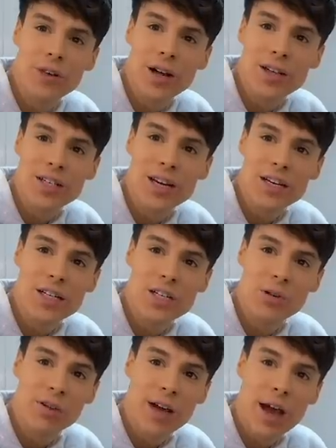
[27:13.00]
you guys can
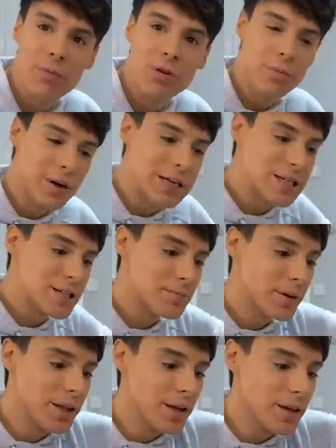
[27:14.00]
see on camera, but it's
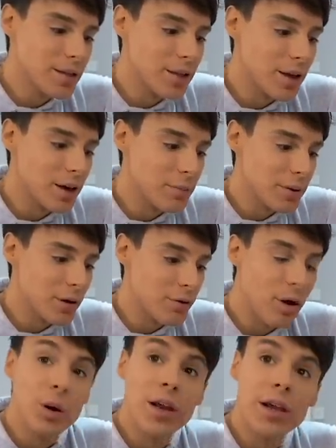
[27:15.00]
spilling a little bit
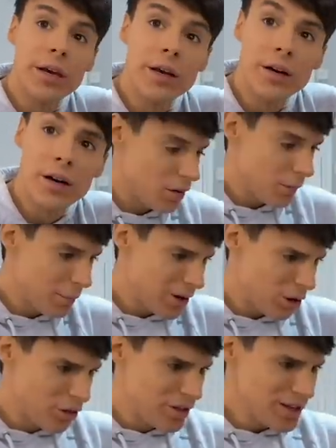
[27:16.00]
around here.
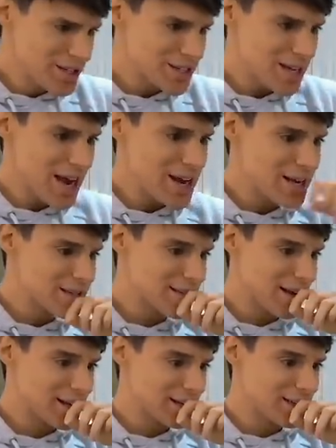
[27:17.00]
But on this side, it's
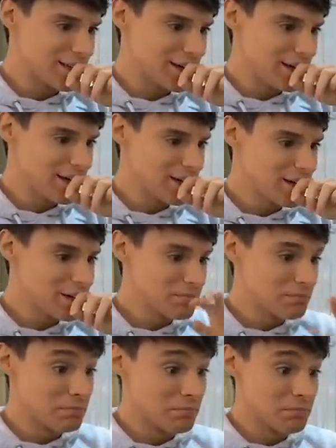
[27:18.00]
like clean.
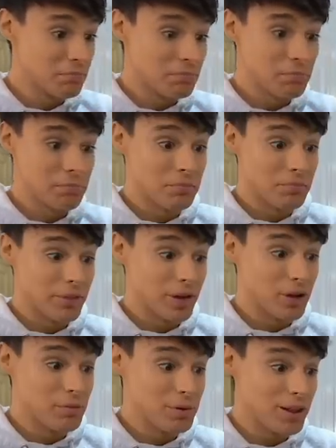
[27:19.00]

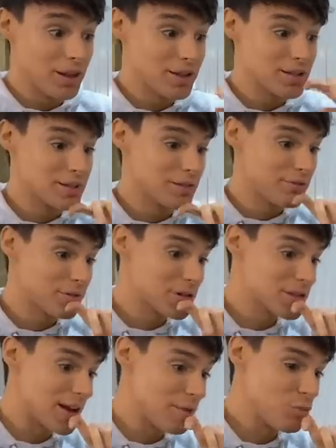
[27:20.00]
It could be that this is the
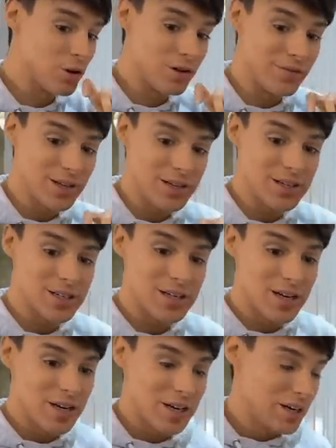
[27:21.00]
first time one of
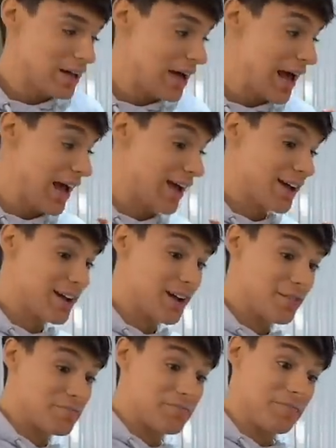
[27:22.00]
these egg
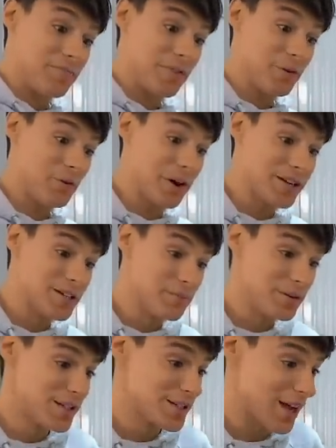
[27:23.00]

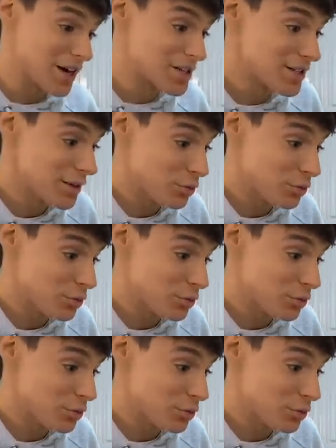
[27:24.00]
recipes is actually